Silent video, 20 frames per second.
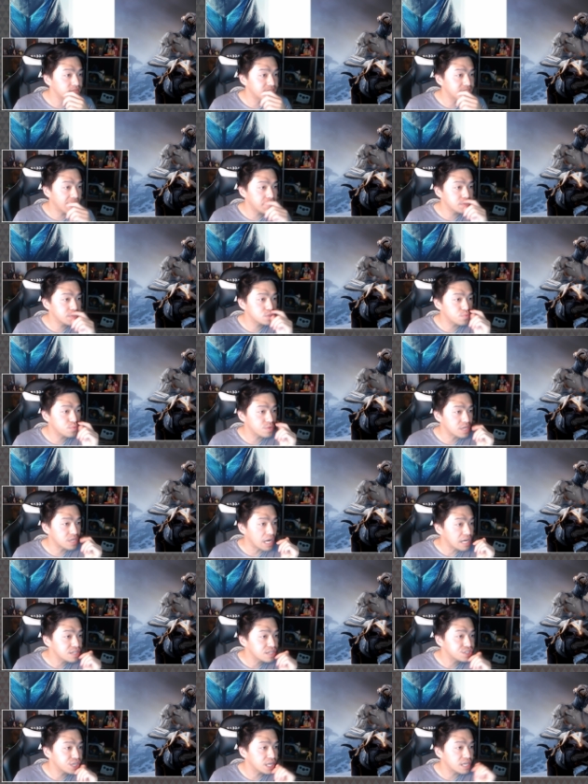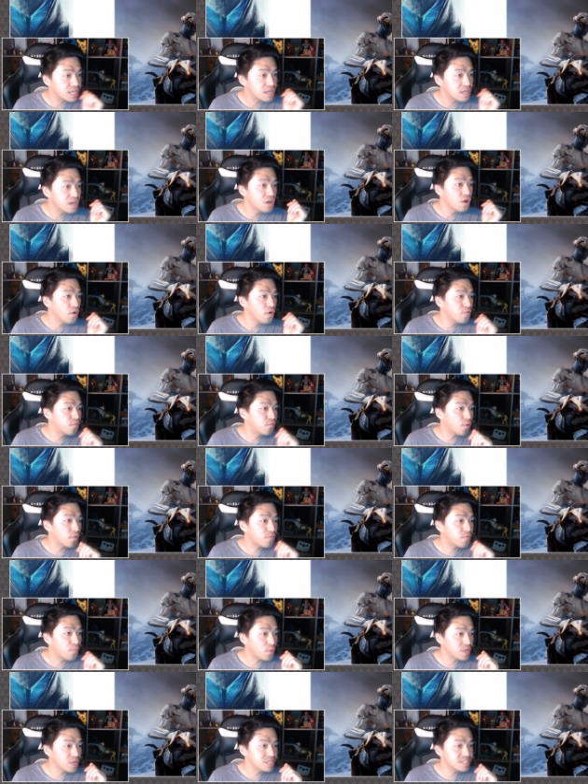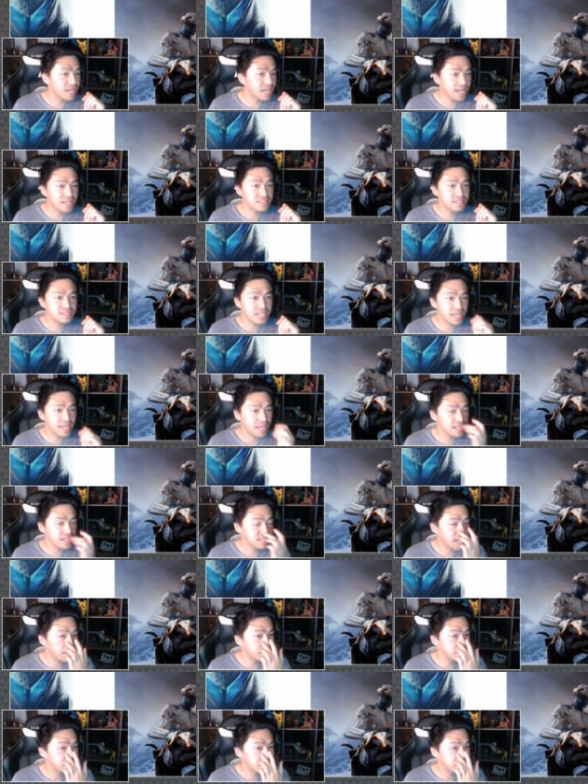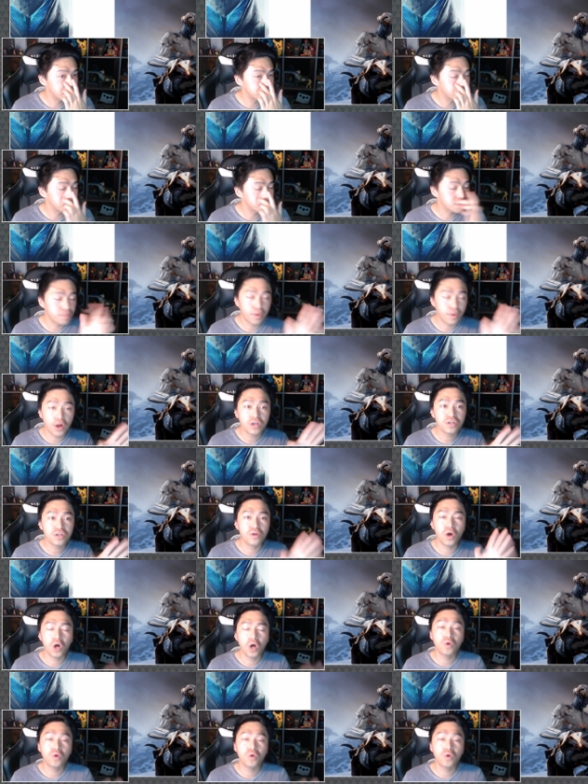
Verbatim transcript: um, damage reduction for 40 seconds. Taking damage consumes a particle.